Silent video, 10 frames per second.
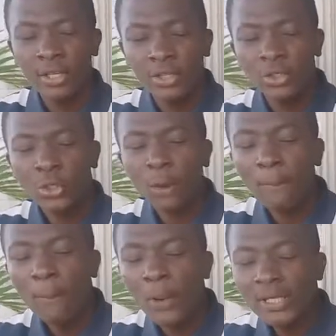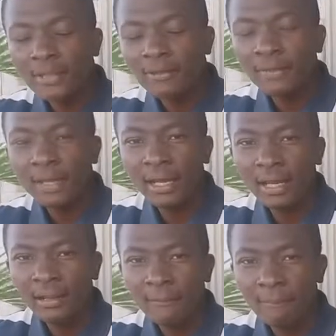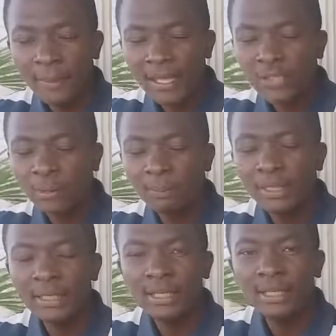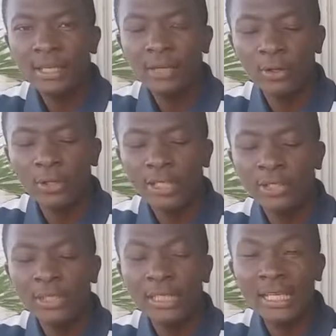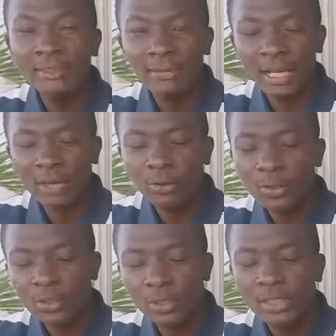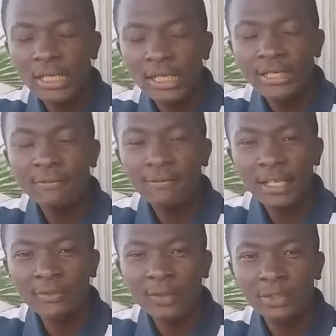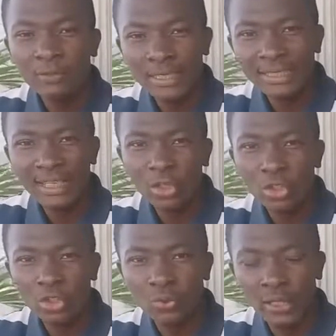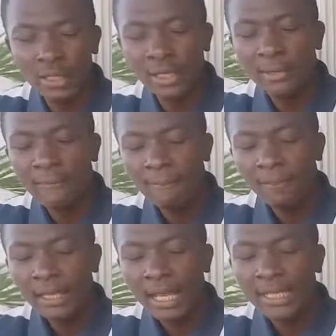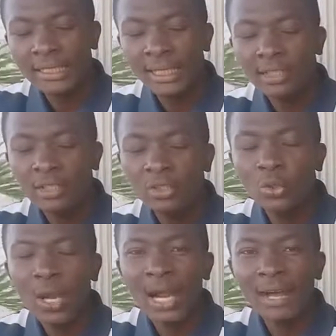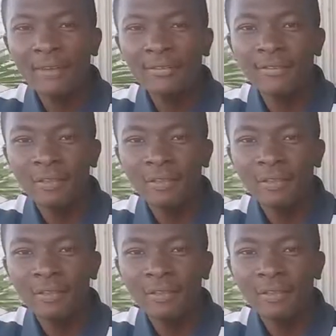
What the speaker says: So your pointer finger, that's your pinky, your index finger, goes on the 1st fret of the 2nd string, and then you have